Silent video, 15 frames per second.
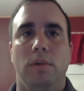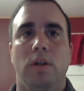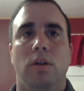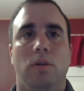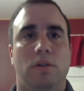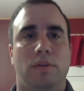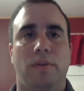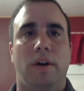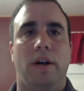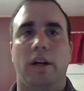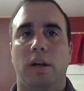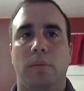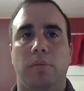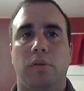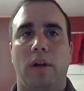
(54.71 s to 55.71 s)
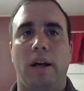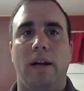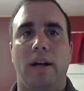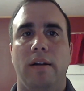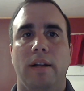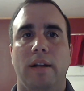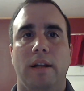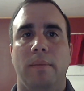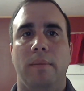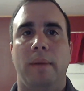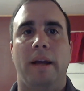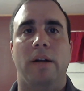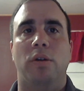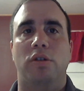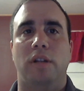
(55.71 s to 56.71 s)
who's a very good player, and, and the
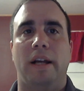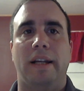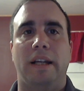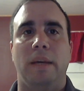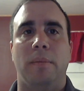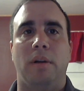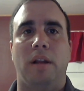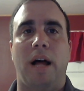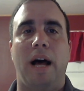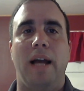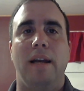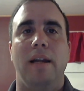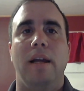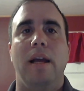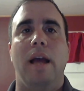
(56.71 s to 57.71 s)
Bengals like him a lot.